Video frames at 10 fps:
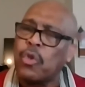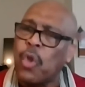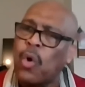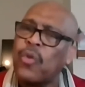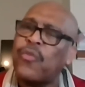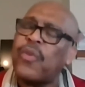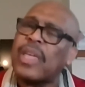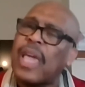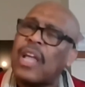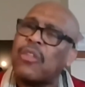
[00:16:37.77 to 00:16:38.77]
don't
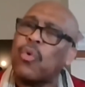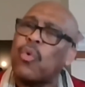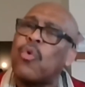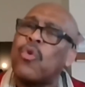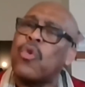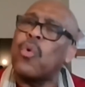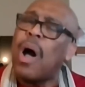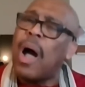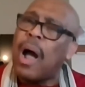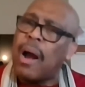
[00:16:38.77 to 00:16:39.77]
forget who you
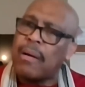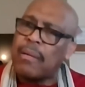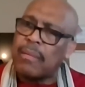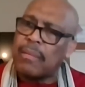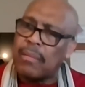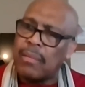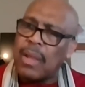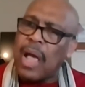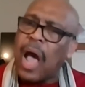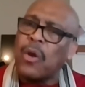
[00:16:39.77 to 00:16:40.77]
are
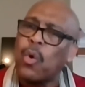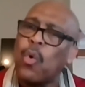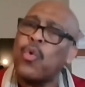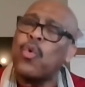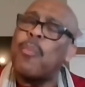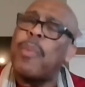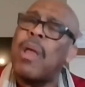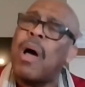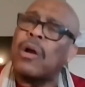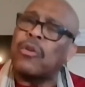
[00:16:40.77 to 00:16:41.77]
and who you
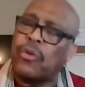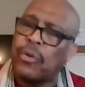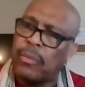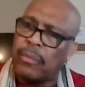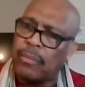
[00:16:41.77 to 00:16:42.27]
belong to.